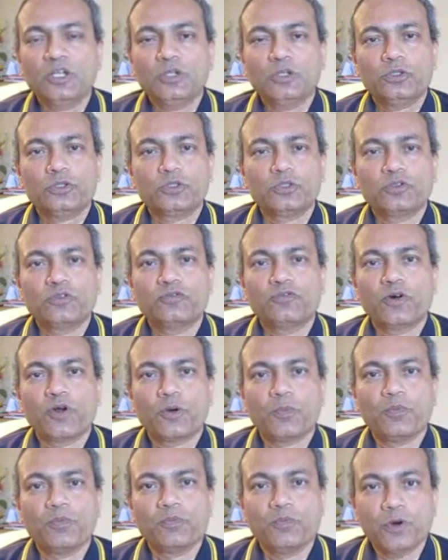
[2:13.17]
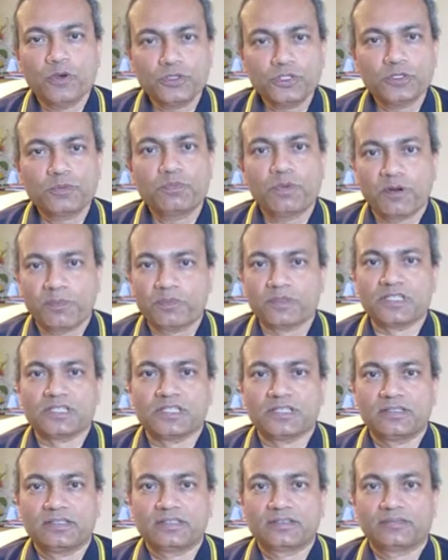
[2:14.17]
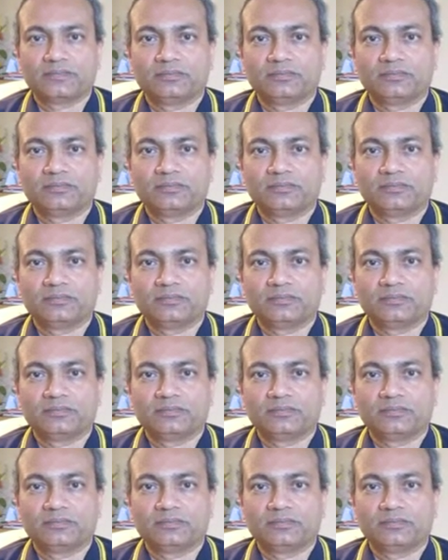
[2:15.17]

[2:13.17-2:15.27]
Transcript: So for most purposes,